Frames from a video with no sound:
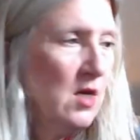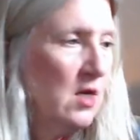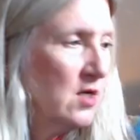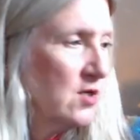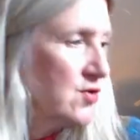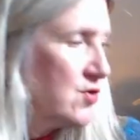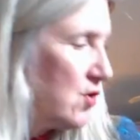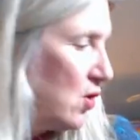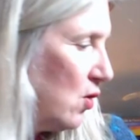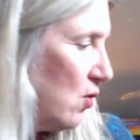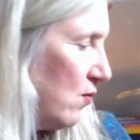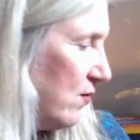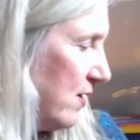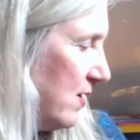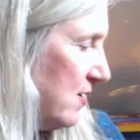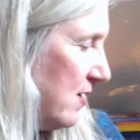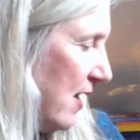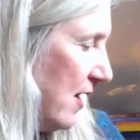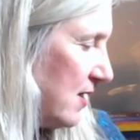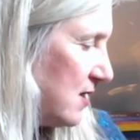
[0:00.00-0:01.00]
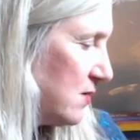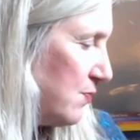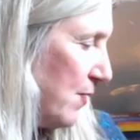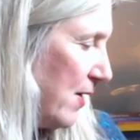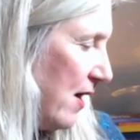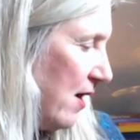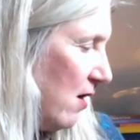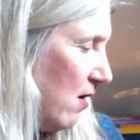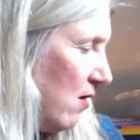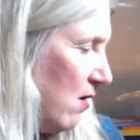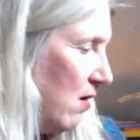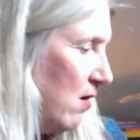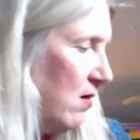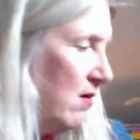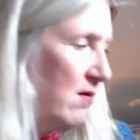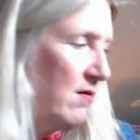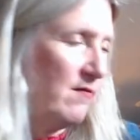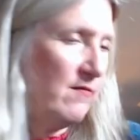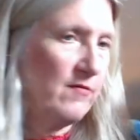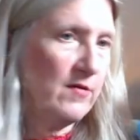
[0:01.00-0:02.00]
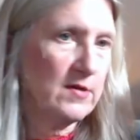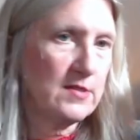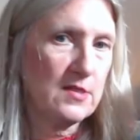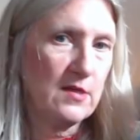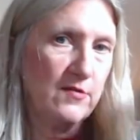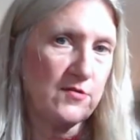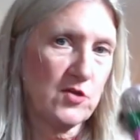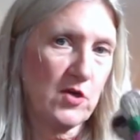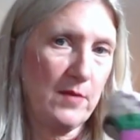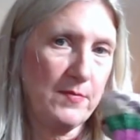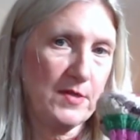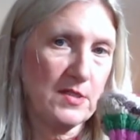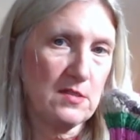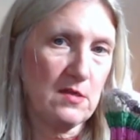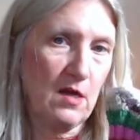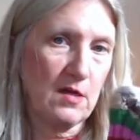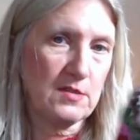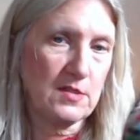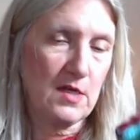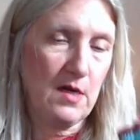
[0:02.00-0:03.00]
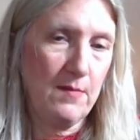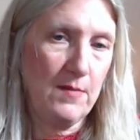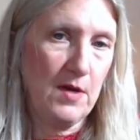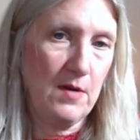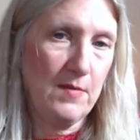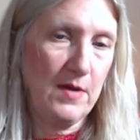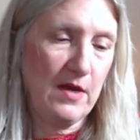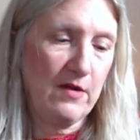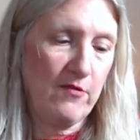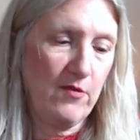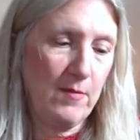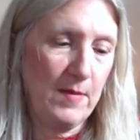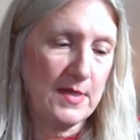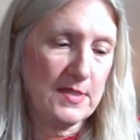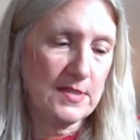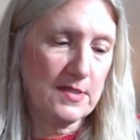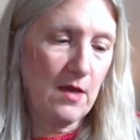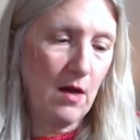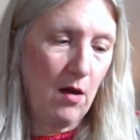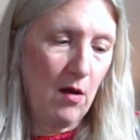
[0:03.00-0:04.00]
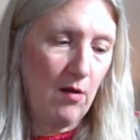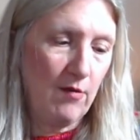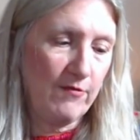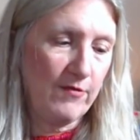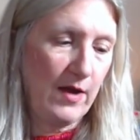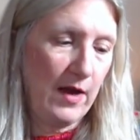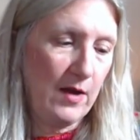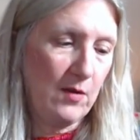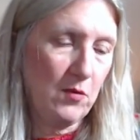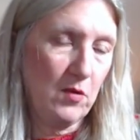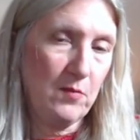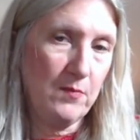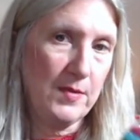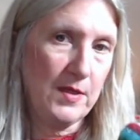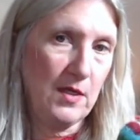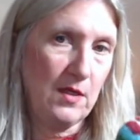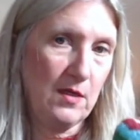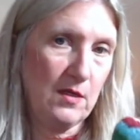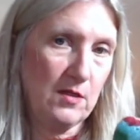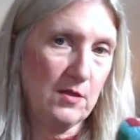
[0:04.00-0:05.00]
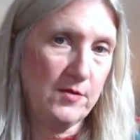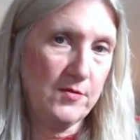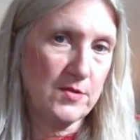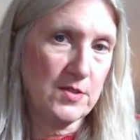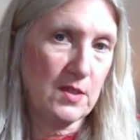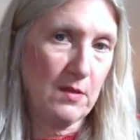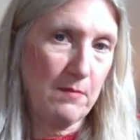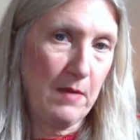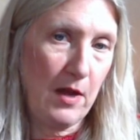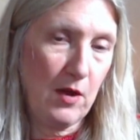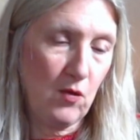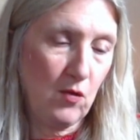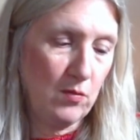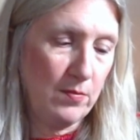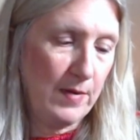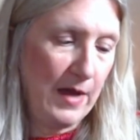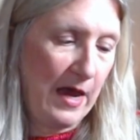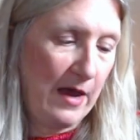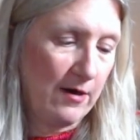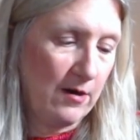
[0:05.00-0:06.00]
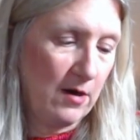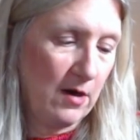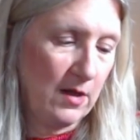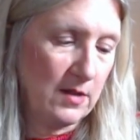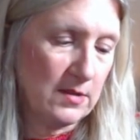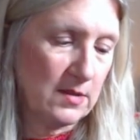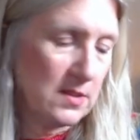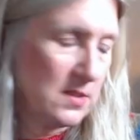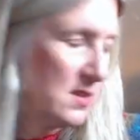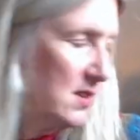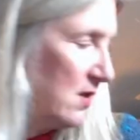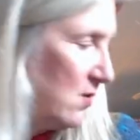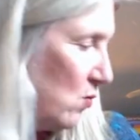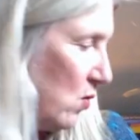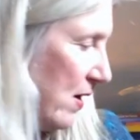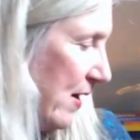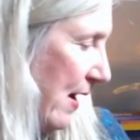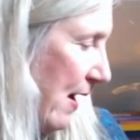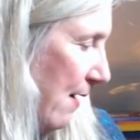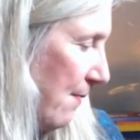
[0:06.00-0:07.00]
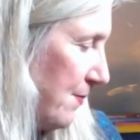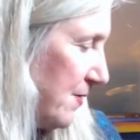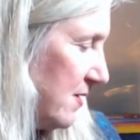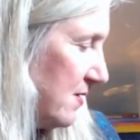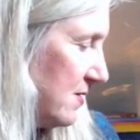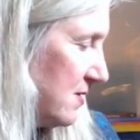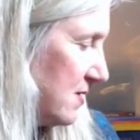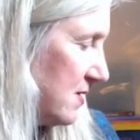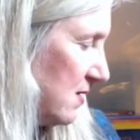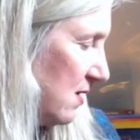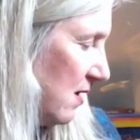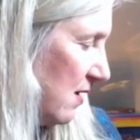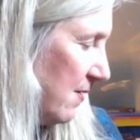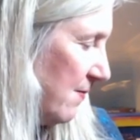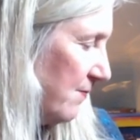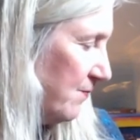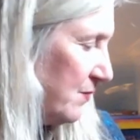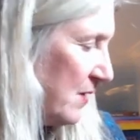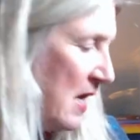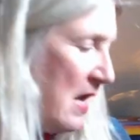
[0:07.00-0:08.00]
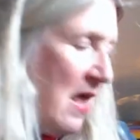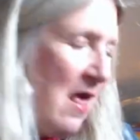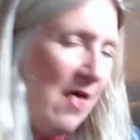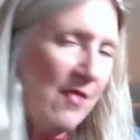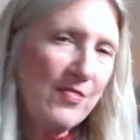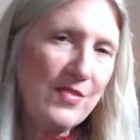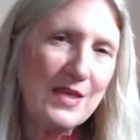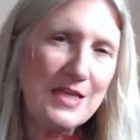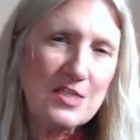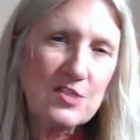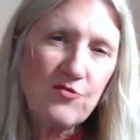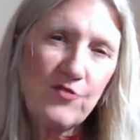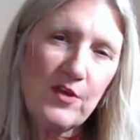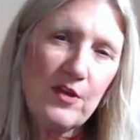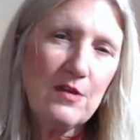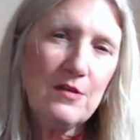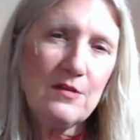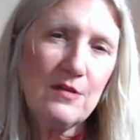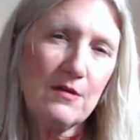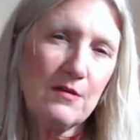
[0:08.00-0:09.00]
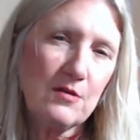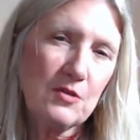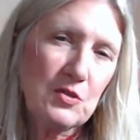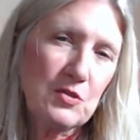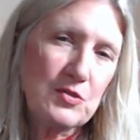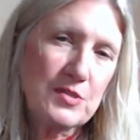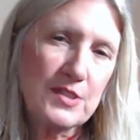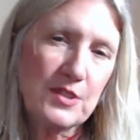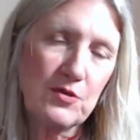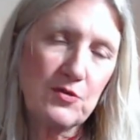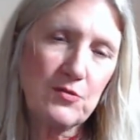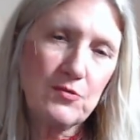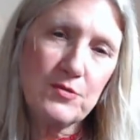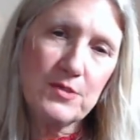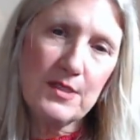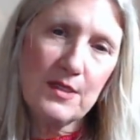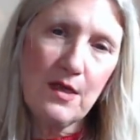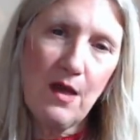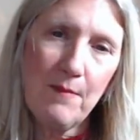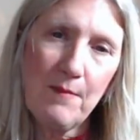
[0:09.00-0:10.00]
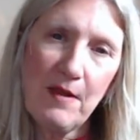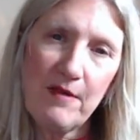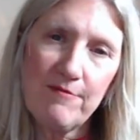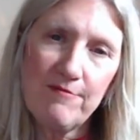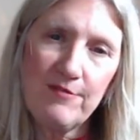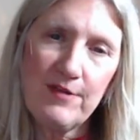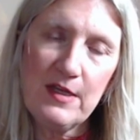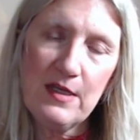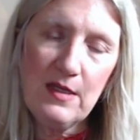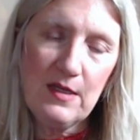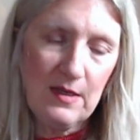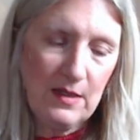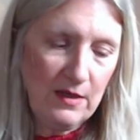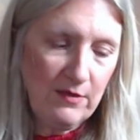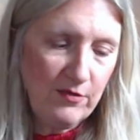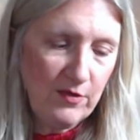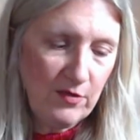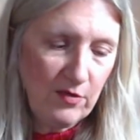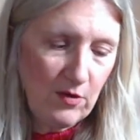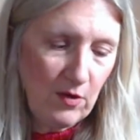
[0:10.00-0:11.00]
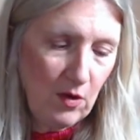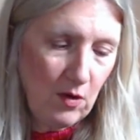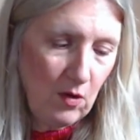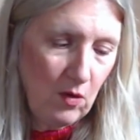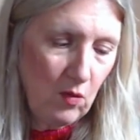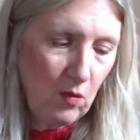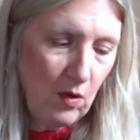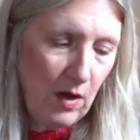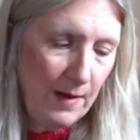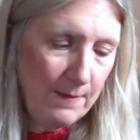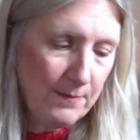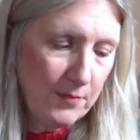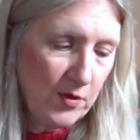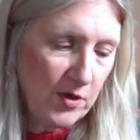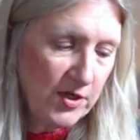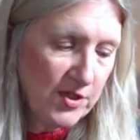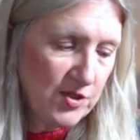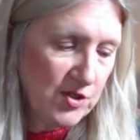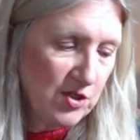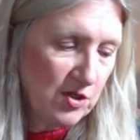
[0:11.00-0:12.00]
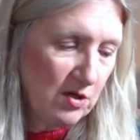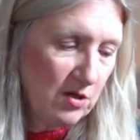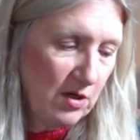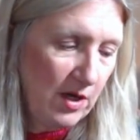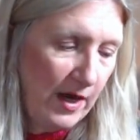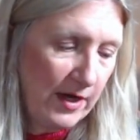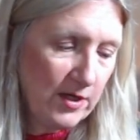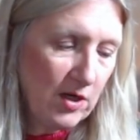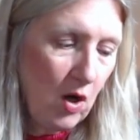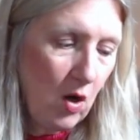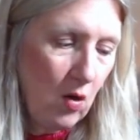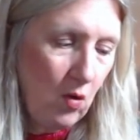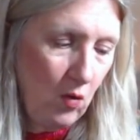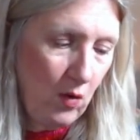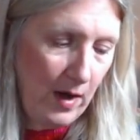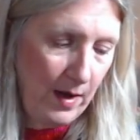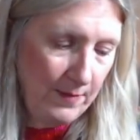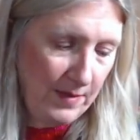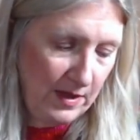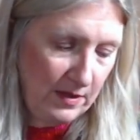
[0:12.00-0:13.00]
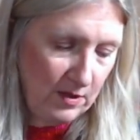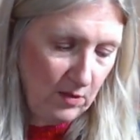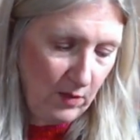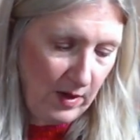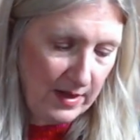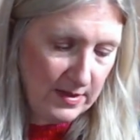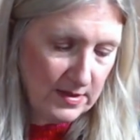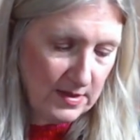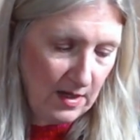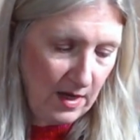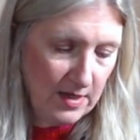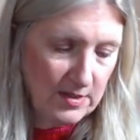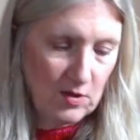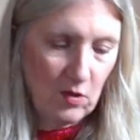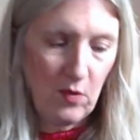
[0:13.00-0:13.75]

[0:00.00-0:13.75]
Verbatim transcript: So the next pair of self-striping socks that I'm going to make for myself, I will be using my own pattern and seeing what happens. Um, these feel a little loosey-goosey on my feet, even though I'm pretty sure, I know I made the right size.